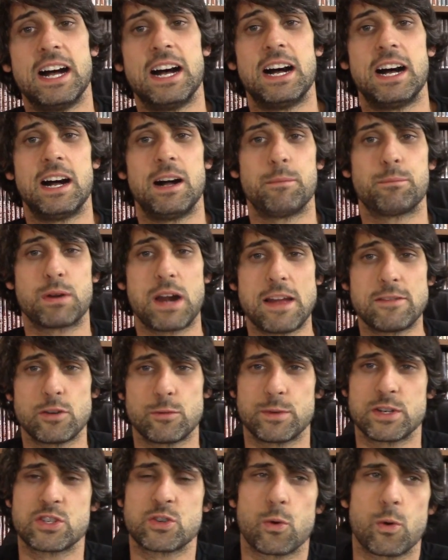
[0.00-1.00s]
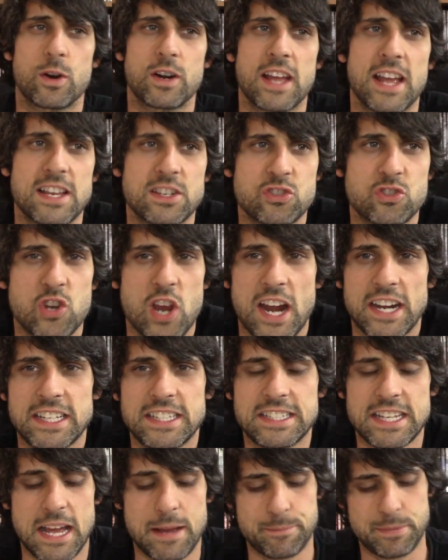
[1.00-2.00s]
Uh, Private Resort has
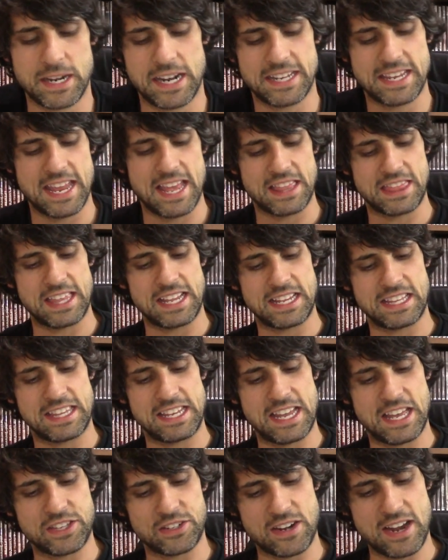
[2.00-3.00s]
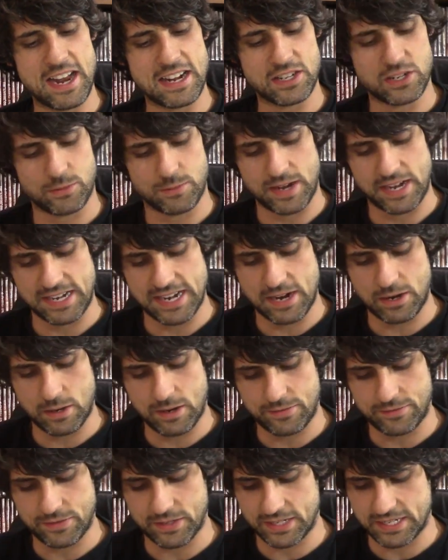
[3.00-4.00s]
Johnny Depp, and I can't think of the other actor right now
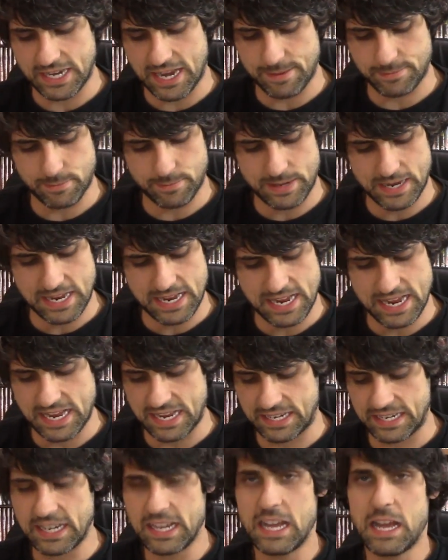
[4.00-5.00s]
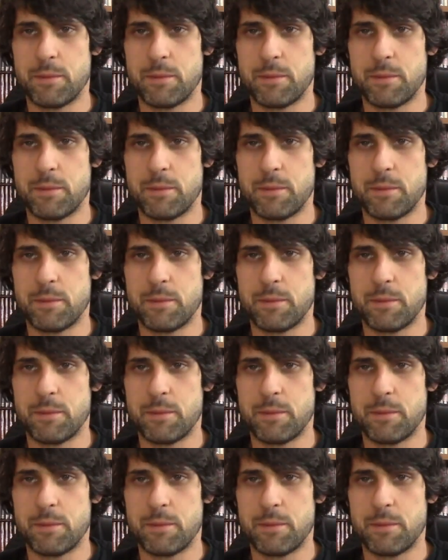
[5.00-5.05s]
off the top of my head.